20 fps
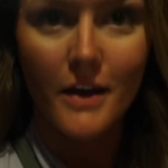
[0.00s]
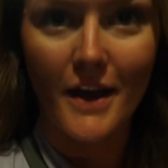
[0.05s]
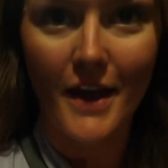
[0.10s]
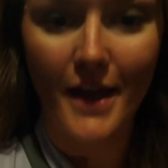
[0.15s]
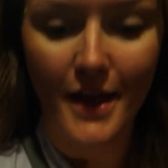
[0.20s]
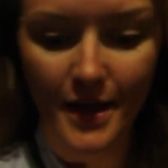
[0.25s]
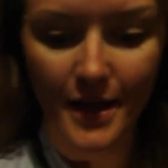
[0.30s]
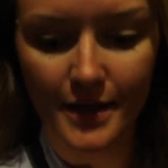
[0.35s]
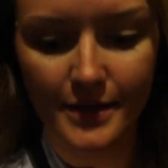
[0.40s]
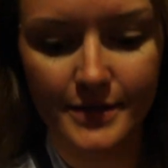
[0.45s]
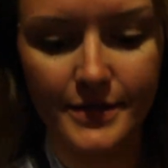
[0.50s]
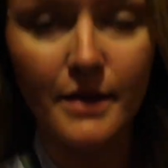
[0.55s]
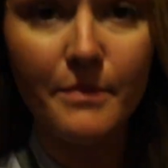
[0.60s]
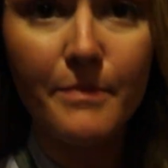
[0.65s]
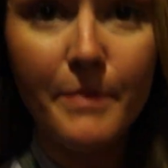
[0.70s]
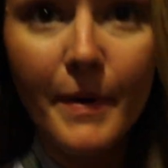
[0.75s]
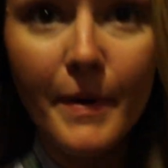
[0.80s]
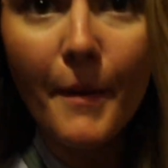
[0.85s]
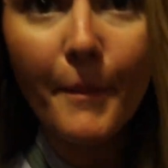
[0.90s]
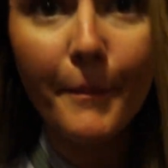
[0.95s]
And
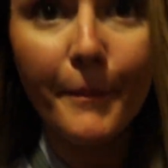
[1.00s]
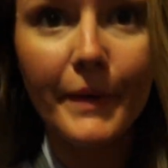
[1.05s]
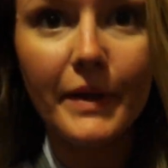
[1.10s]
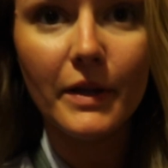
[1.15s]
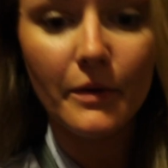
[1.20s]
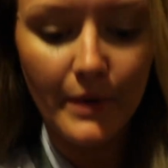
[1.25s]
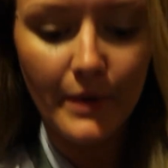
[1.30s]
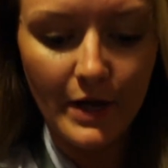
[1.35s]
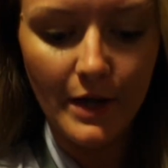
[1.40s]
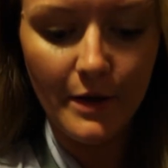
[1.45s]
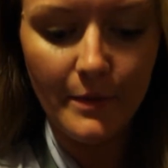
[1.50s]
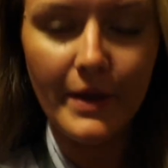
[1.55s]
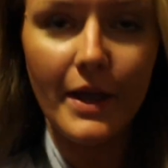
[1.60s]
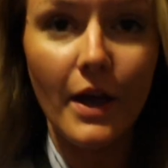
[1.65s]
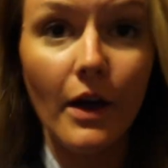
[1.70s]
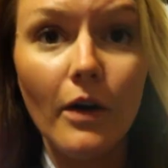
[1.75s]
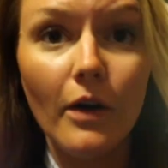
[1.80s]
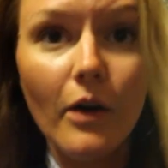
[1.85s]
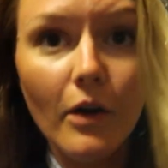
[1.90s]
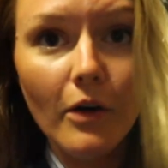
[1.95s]
up, up, and away we
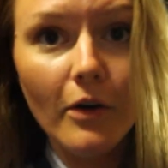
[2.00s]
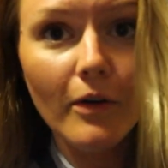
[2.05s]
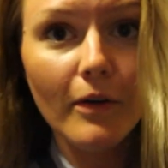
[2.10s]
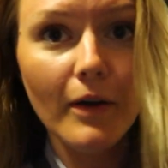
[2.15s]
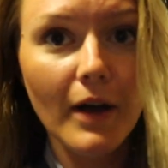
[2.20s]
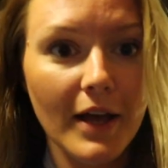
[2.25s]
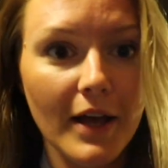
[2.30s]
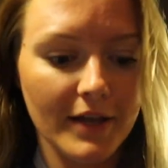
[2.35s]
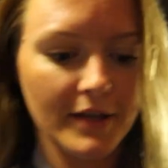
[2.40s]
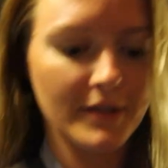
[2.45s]
go!